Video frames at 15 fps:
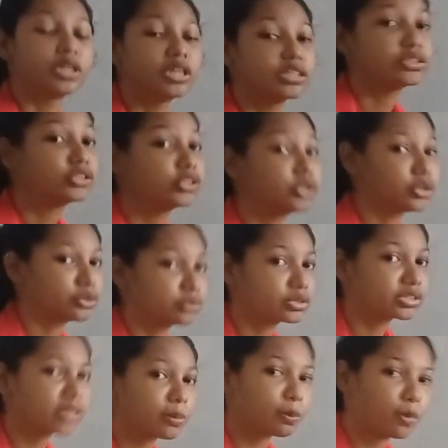to use them
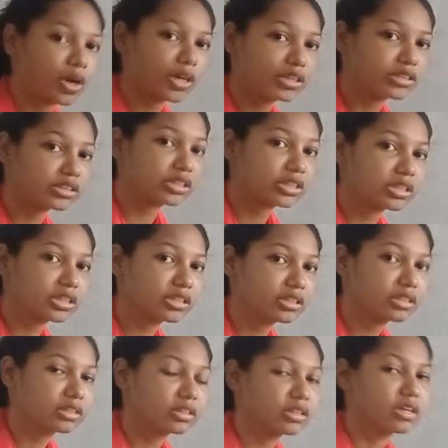wisely
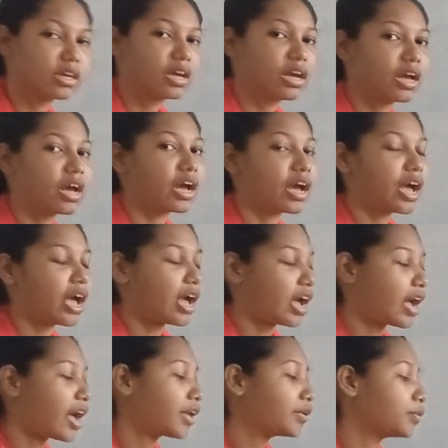and
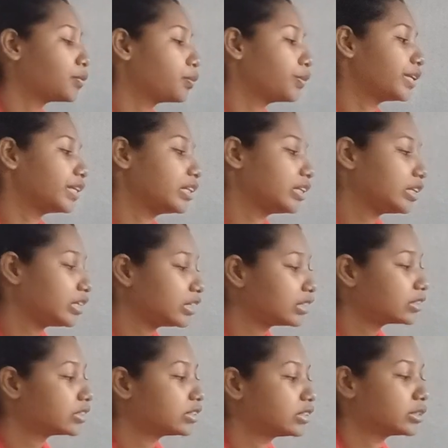we need
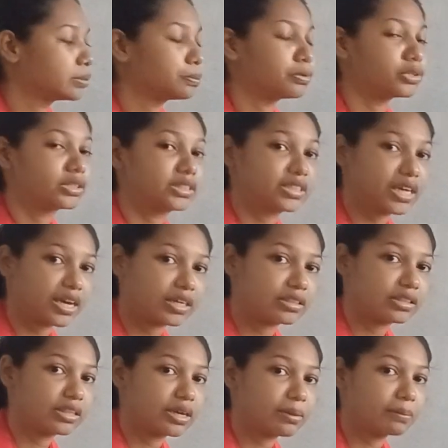to protect them,
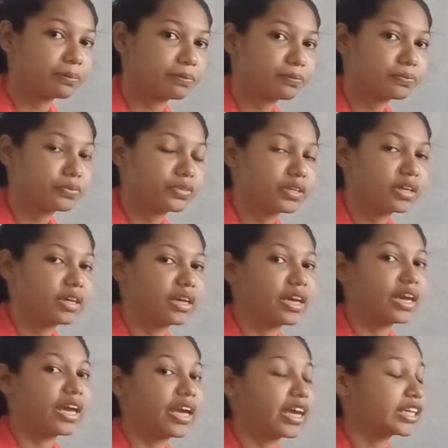
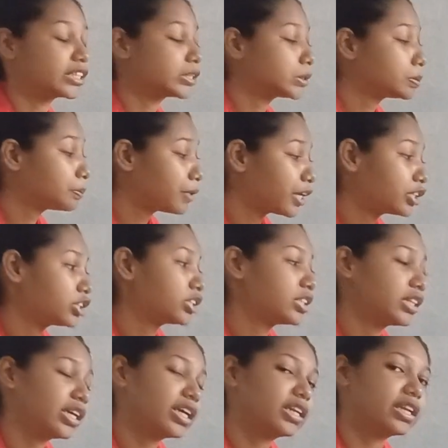especially
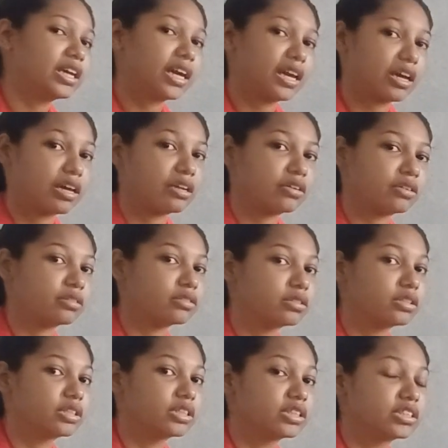in Guyana,
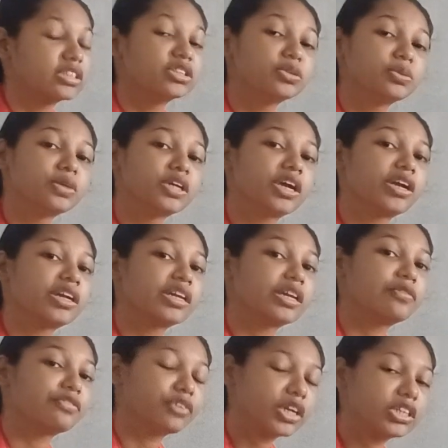since we are
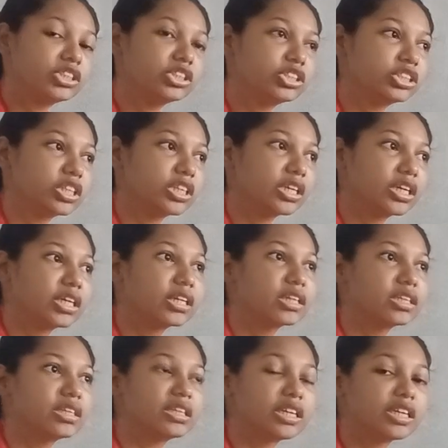rich in
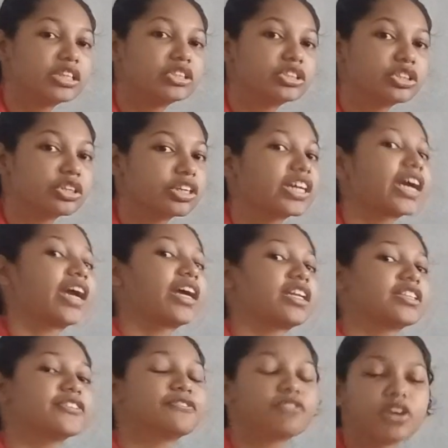nature. Guyana is
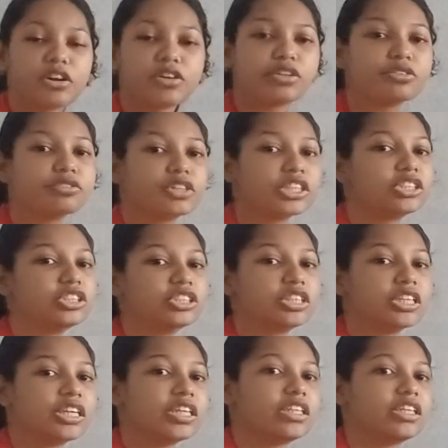very rich
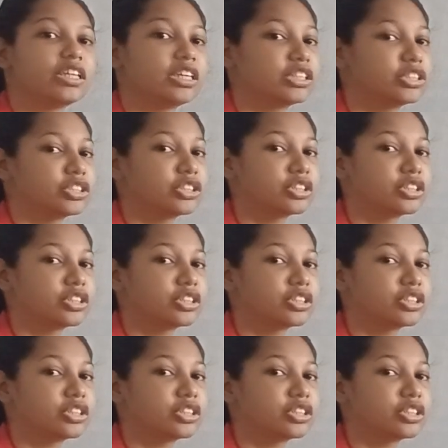in nature.